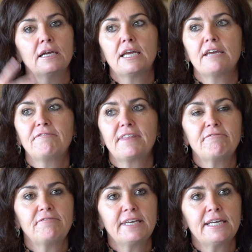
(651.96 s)
if they're
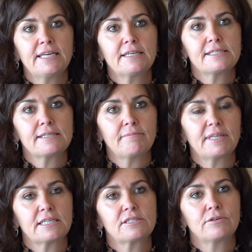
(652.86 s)
feeling
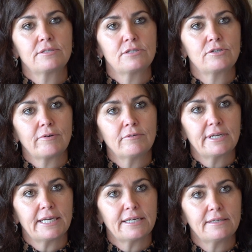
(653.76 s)
something so
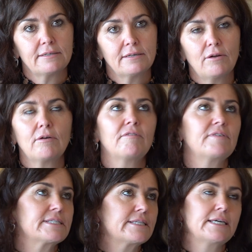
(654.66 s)
strongly, not
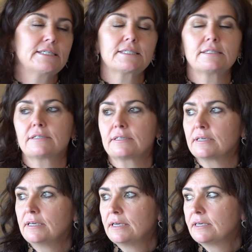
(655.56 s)
obviously just
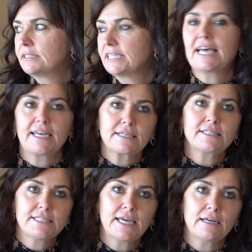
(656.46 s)
to that
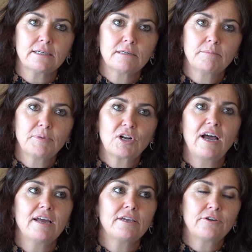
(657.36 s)
extent, but
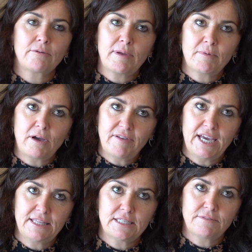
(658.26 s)
you got to remember I've
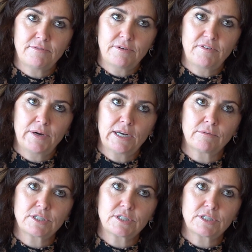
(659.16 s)
had this for a very long